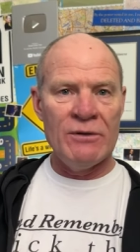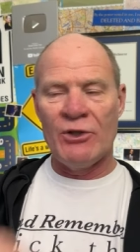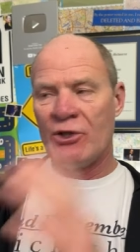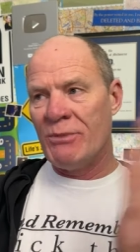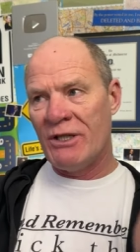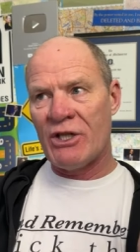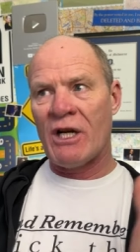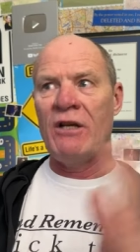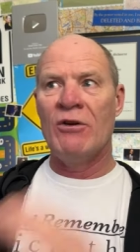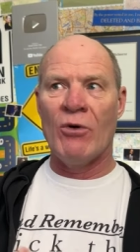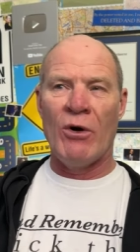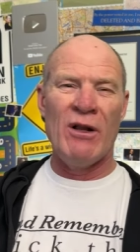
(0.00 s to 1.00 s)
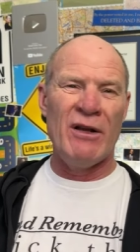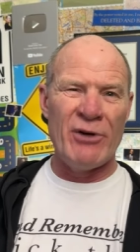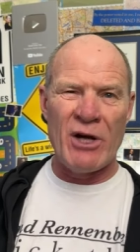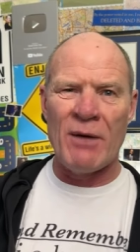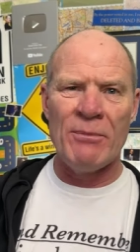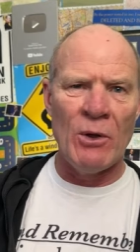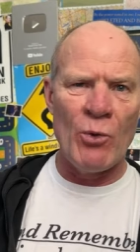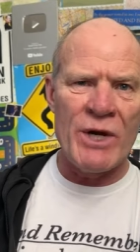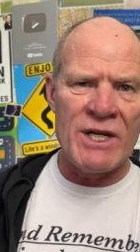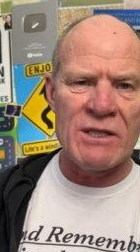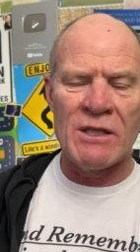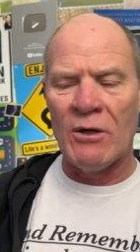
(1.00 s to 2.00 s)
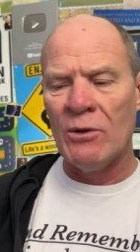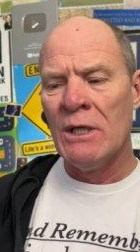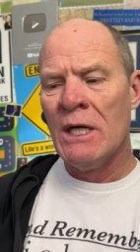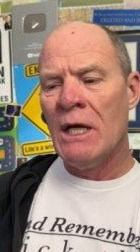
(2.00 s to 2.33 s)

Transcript: You should be checking your oil every couple of weeks, though.